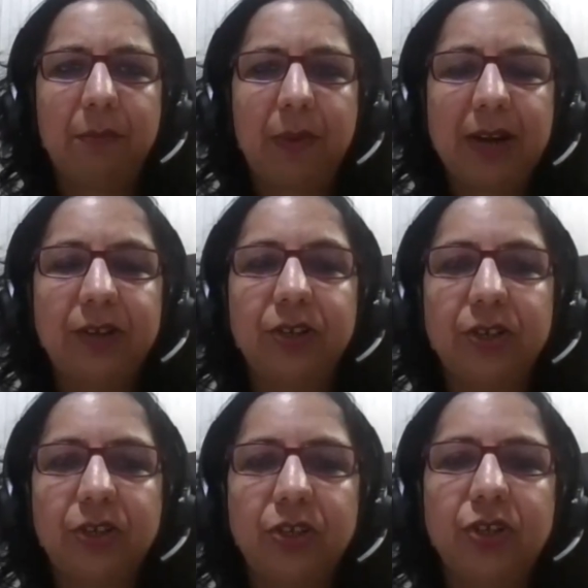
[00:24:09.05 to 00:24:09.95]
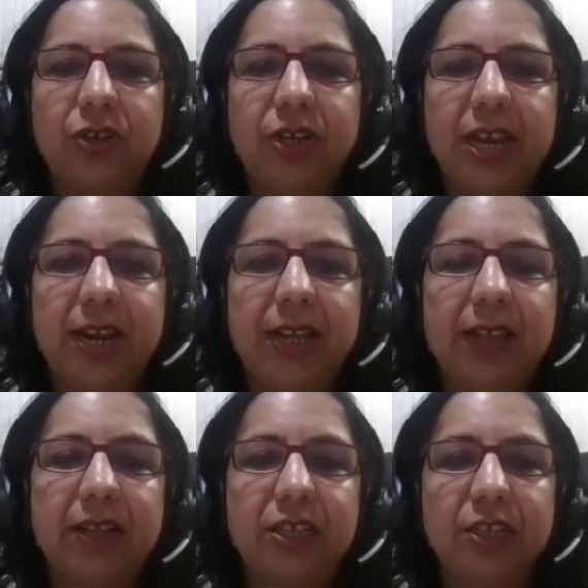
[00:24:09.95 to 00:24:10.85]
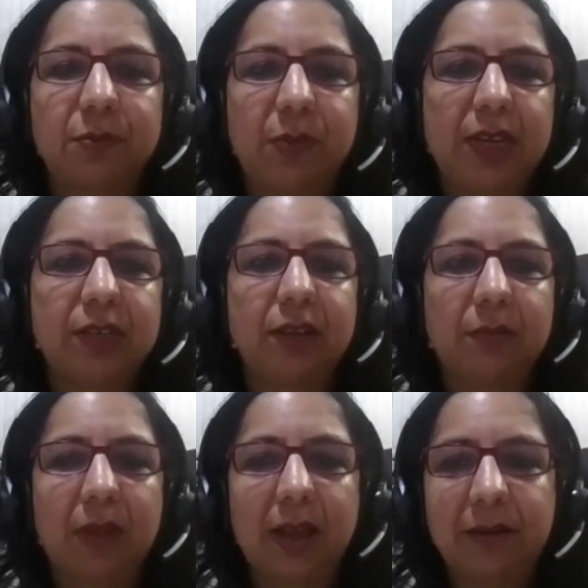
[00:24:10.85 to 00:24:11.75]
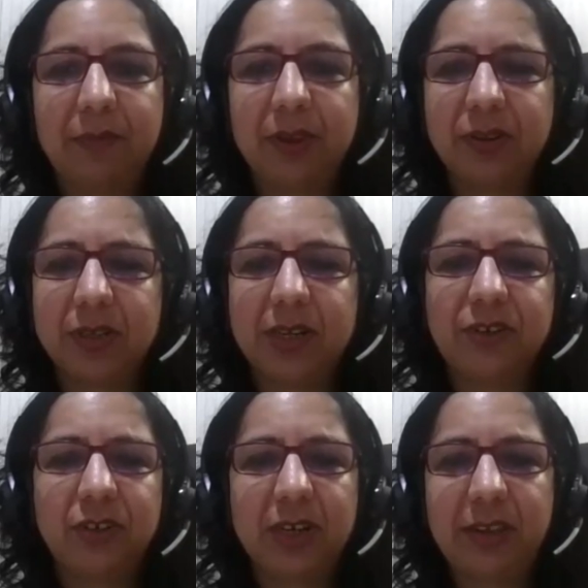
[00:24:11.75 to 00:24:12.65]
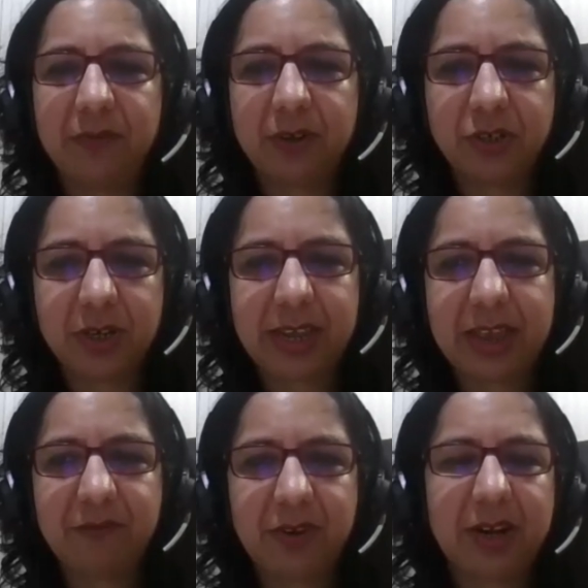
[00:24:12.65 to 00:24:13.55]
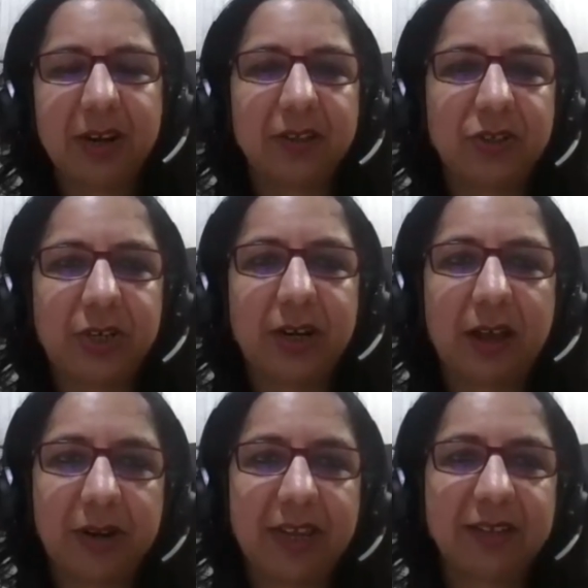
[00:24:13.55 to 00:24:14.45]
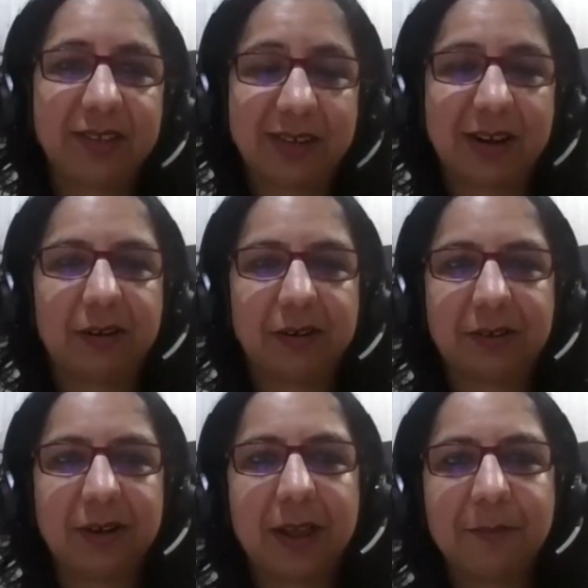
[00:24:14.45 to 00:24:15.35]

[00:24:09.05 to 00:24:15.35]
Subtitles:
but to creating that space in the market, because literally virtually every industry nowadays is cluttered.